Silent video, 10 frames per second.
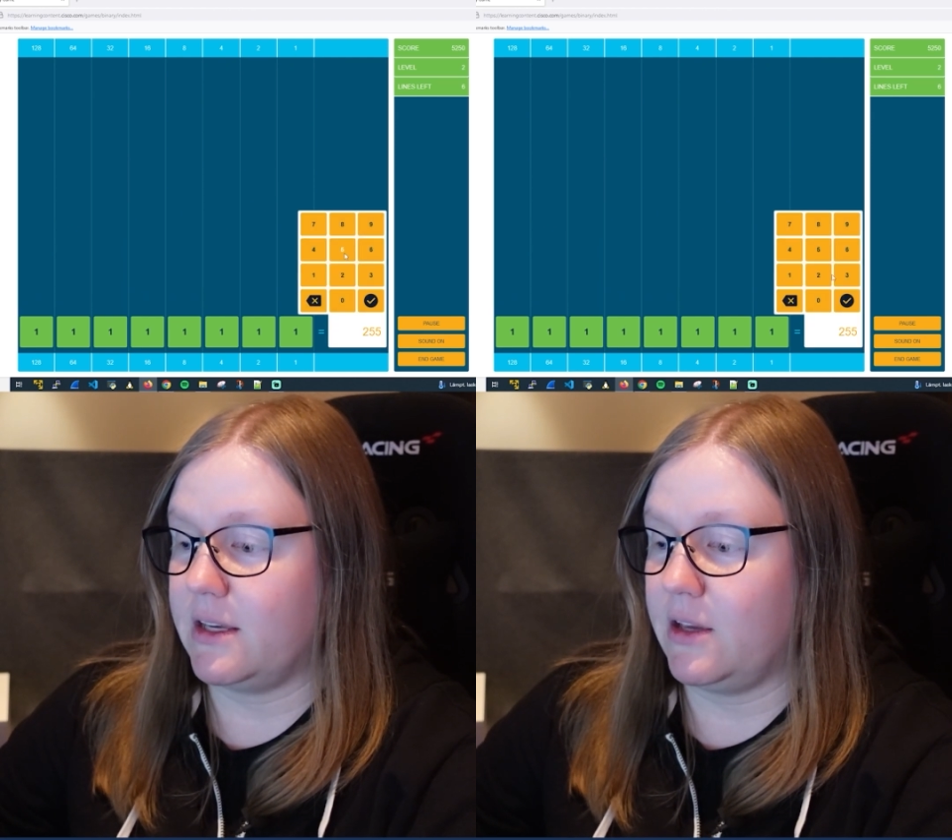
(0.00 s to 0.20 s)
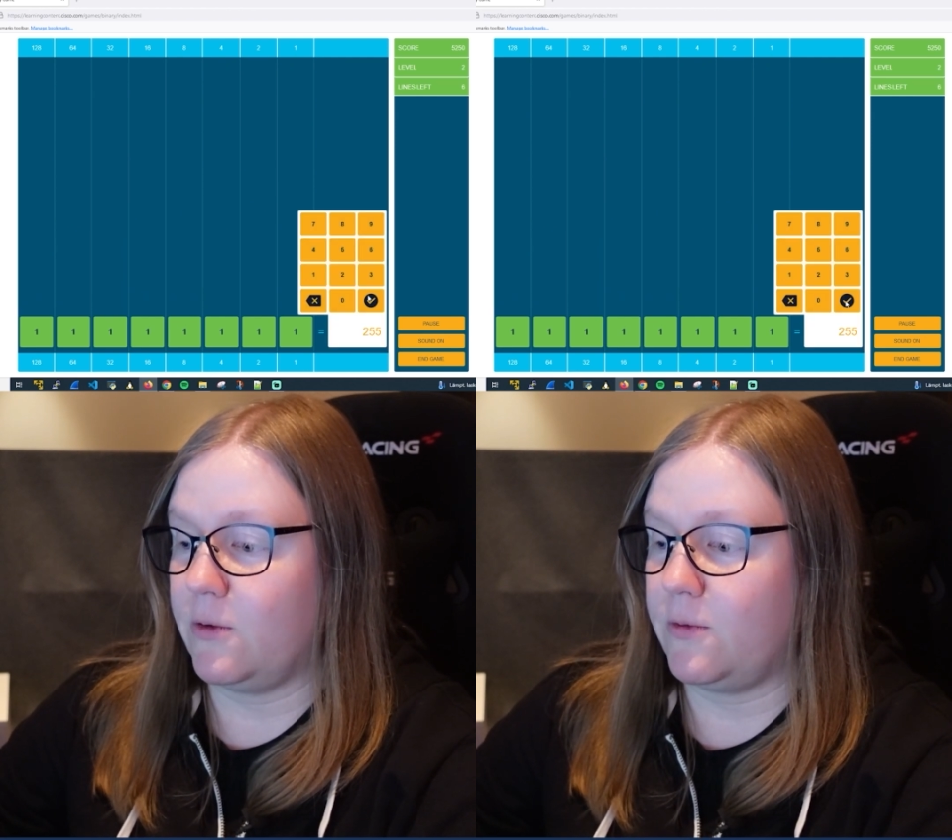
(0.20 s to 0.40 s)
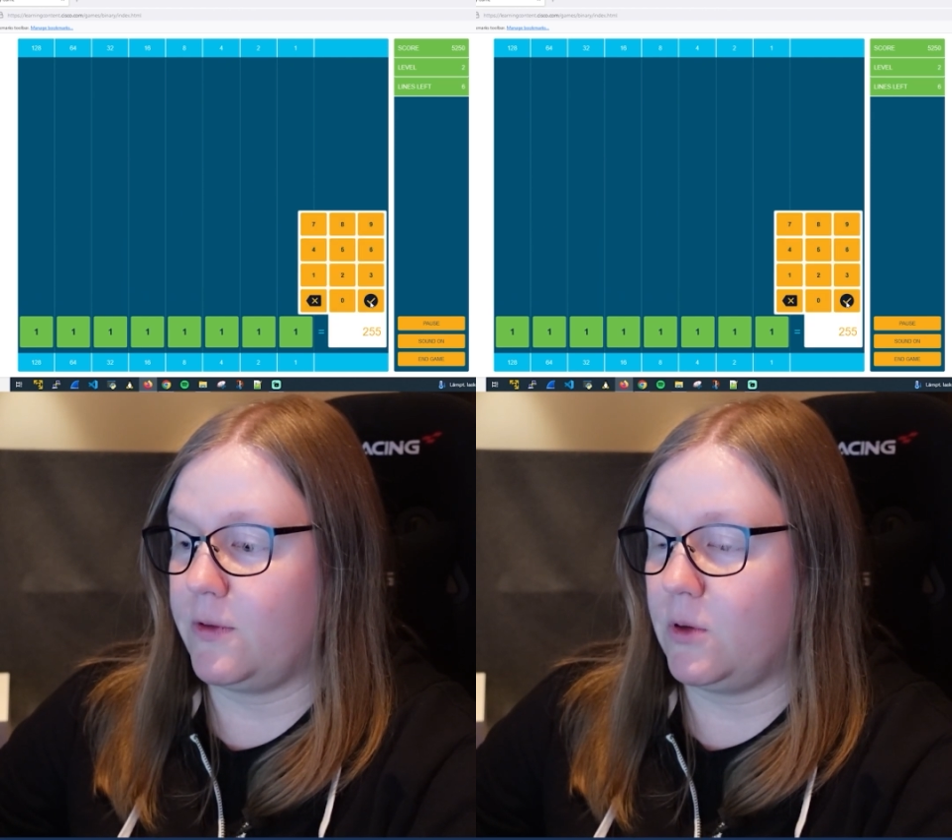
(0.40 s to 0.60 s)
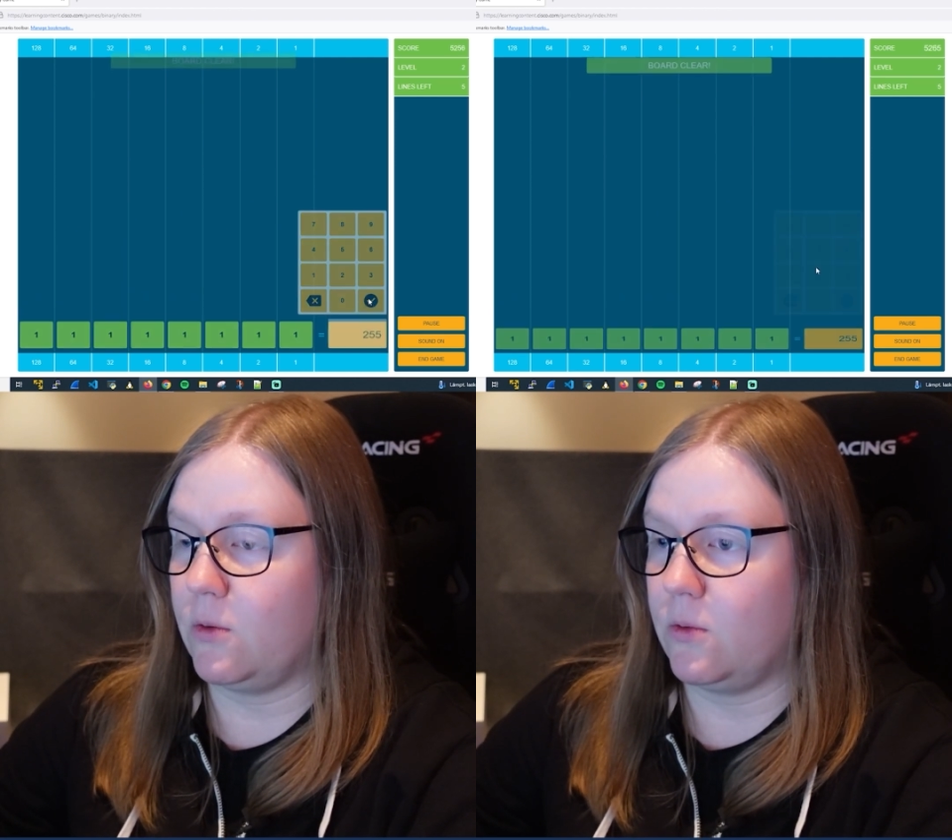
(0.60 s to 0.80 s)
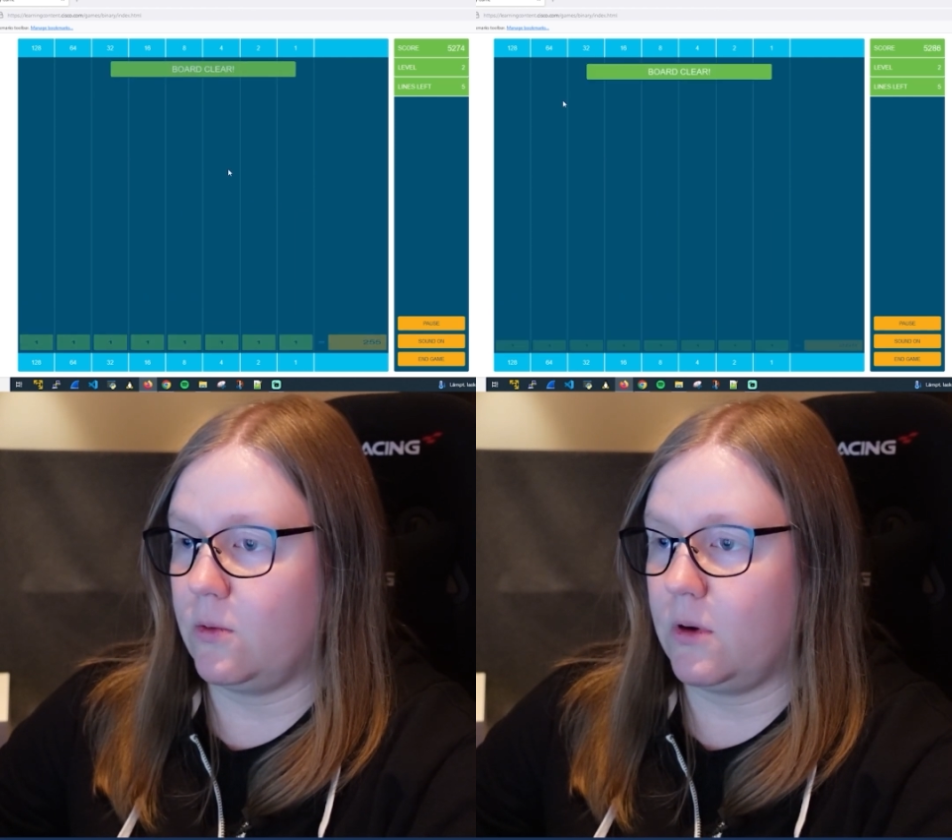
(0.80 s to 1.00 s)
if
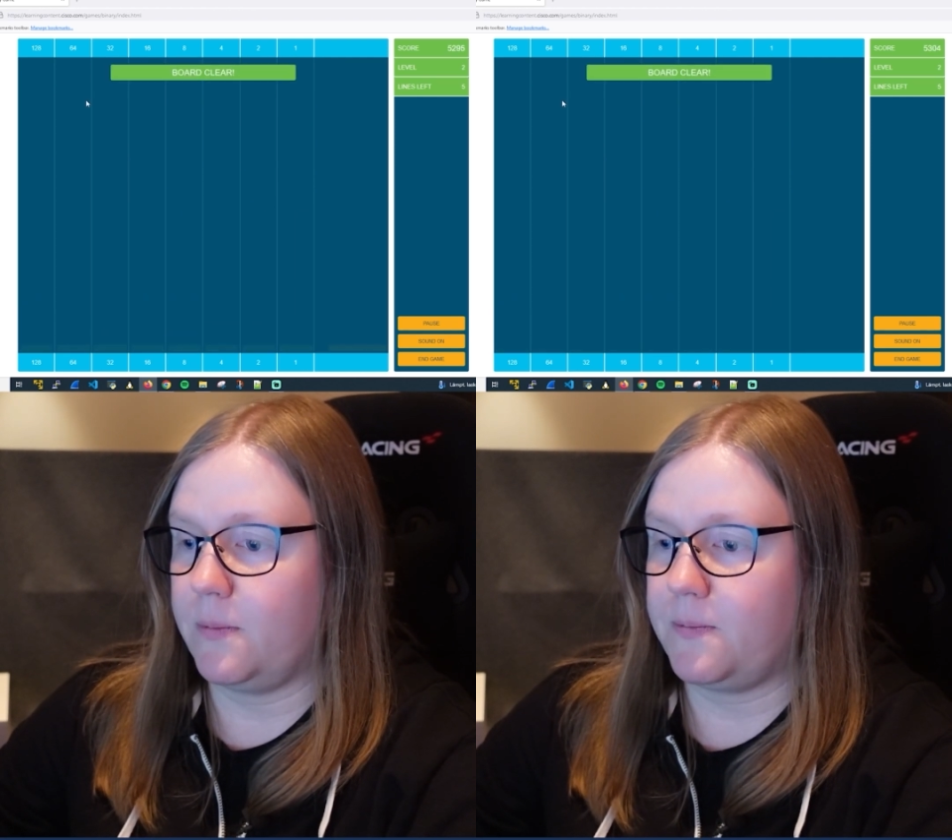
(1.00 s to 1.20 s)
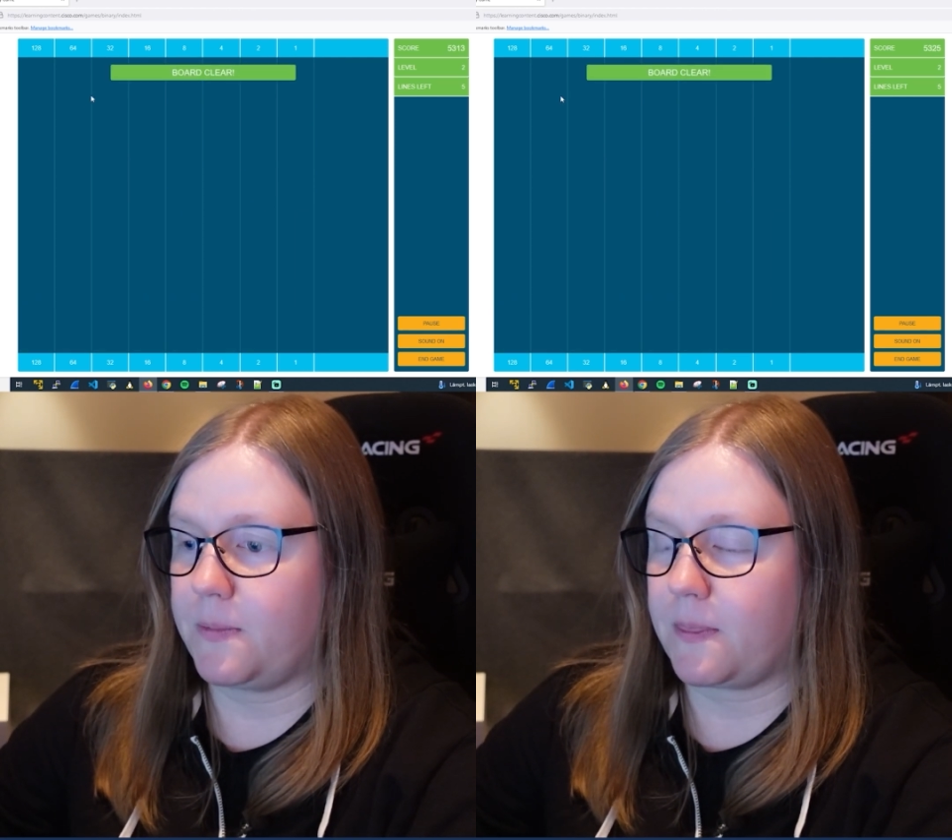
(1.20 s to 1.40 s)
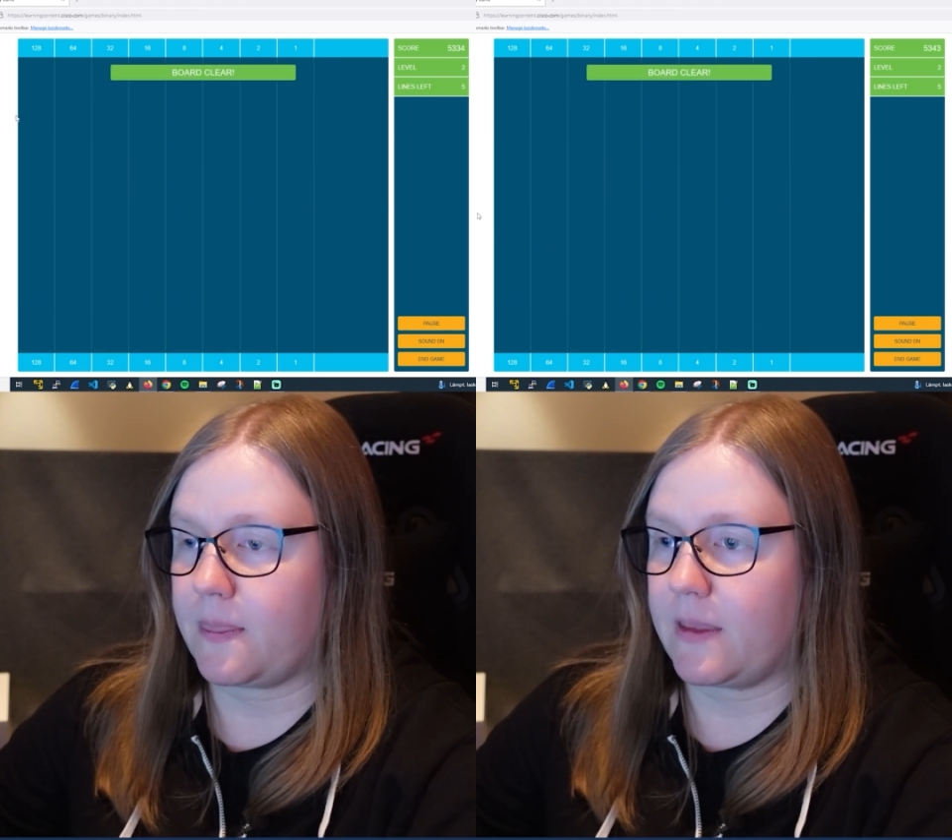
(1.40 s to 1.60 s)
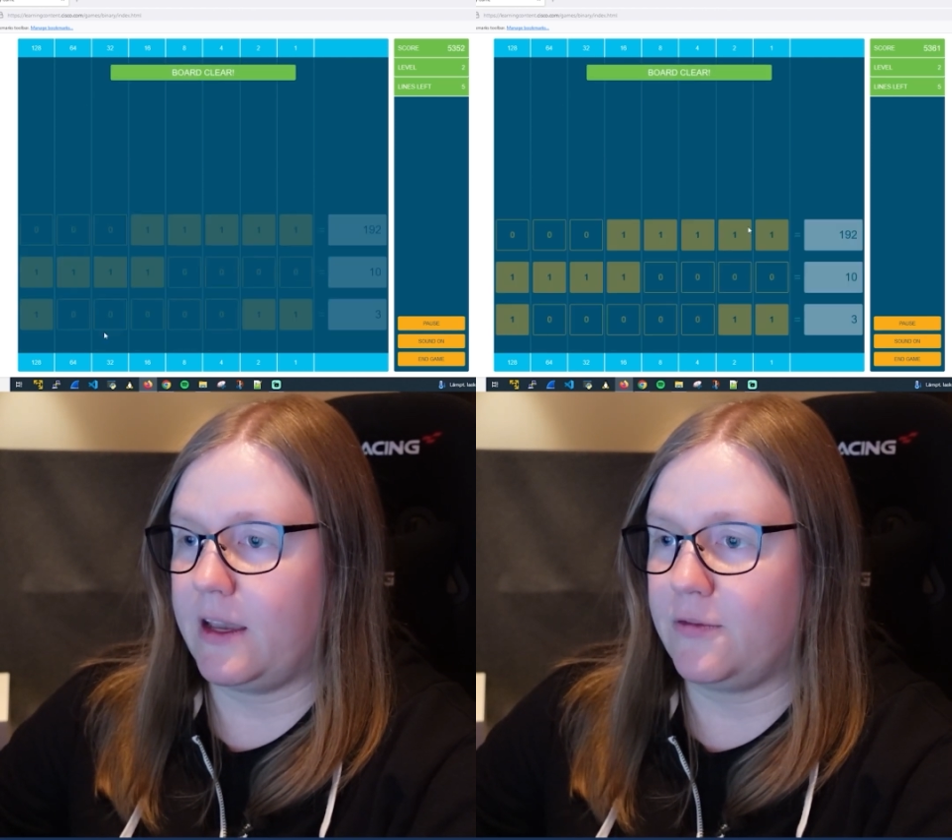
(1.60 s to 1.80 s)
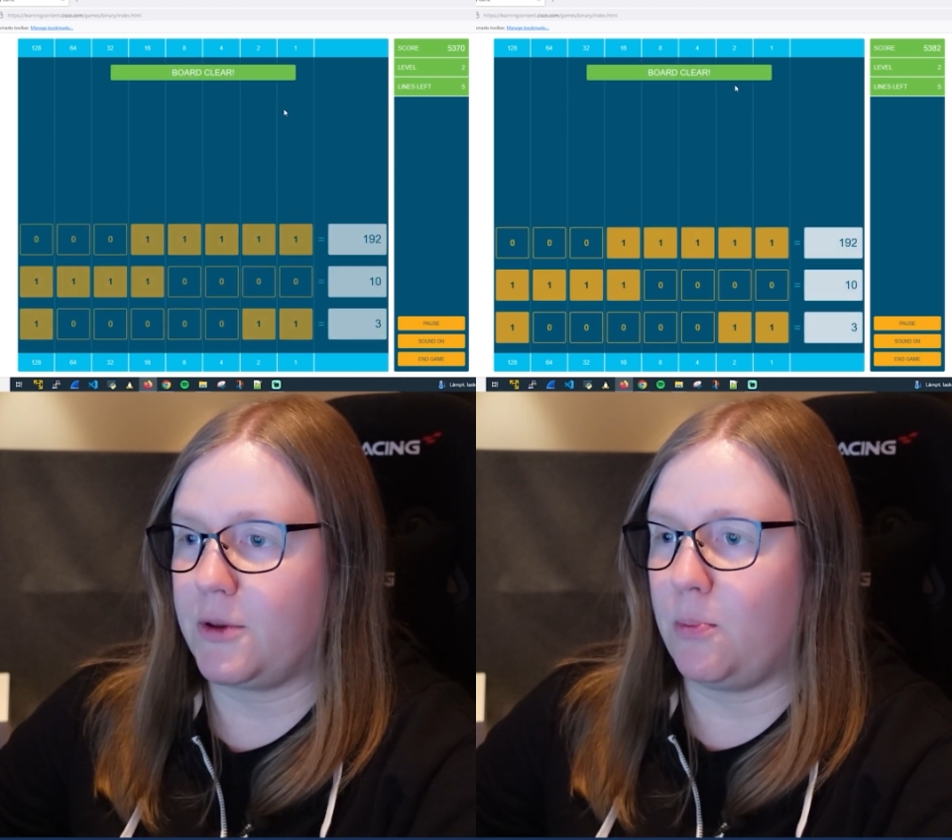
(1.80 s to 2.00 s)

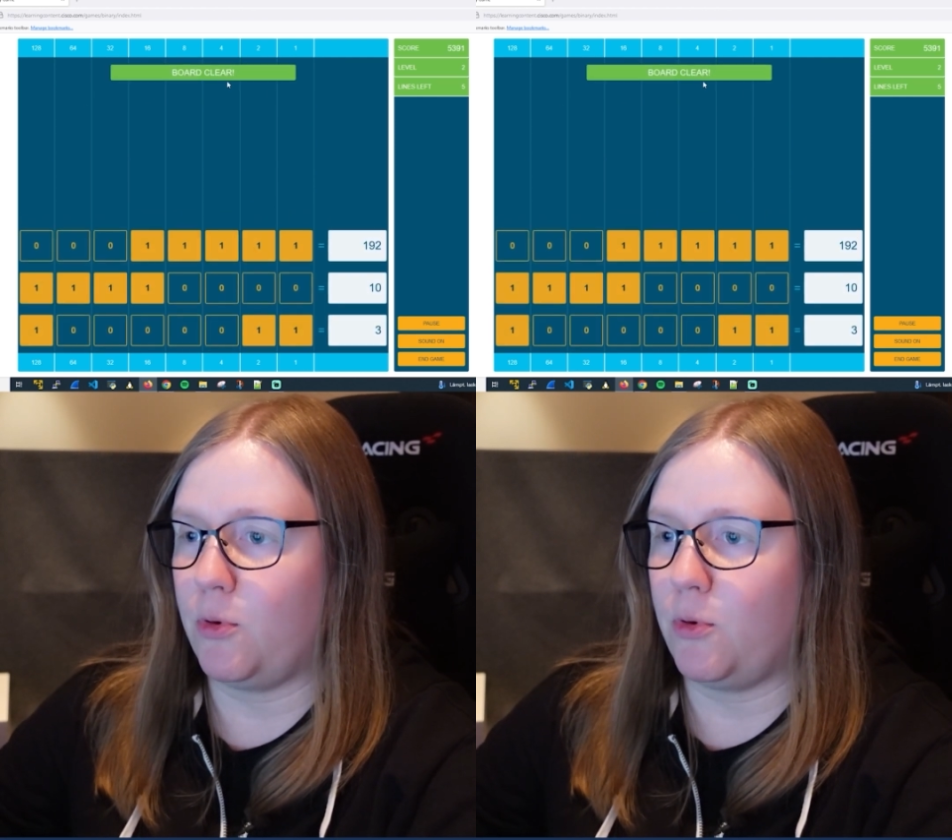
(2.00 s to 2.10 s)
the